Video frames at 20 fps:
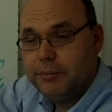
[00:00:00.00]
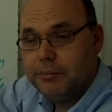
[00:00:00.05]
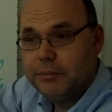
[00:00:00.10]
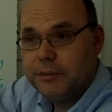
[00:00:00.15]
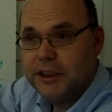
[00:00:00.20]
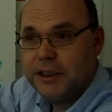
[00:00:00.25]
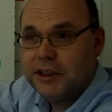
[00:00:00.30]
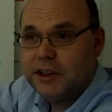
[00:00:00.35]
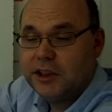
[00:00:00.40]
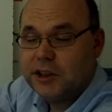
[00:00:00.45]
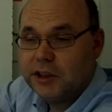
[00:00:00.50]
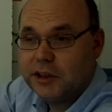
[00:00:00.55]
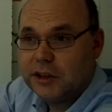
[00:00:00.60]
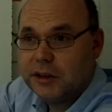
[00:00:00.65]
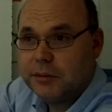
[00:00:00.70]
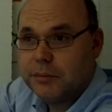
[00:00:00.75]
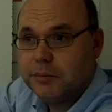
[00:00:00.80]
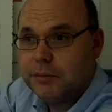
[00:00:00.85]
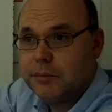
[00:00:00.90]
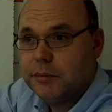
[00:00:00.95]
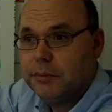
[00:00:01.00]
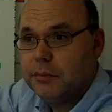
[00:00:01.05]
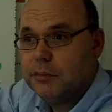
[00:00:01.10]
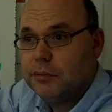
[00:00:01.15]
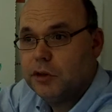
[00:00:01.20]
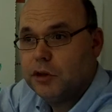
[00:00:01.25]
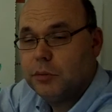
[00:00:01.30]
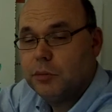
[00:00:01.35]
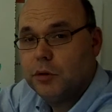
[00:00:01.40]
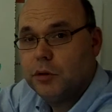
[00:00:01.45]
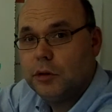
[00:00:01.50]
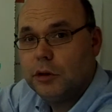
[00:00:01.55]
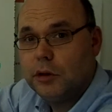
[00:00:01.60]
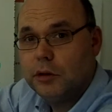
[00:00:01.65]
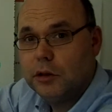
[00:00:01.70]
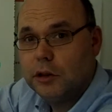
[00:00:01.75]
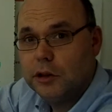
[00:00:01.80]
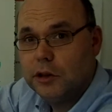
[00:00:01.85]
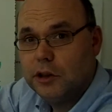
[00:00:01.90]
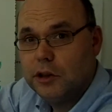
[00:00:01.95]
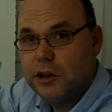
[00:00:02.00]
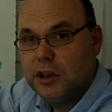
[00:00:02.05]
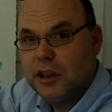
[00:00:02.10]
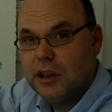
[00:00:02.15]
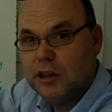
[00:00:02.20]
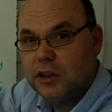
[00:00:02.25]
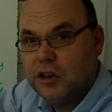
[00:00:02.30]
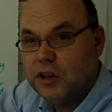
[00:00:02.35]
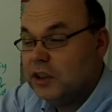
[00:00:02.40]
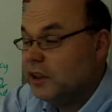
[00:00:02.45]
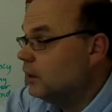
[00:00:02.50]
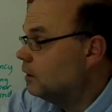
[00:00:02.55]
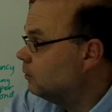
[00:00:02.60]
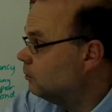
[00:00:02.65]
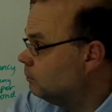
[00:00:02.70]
It's just smaller and you can't see it.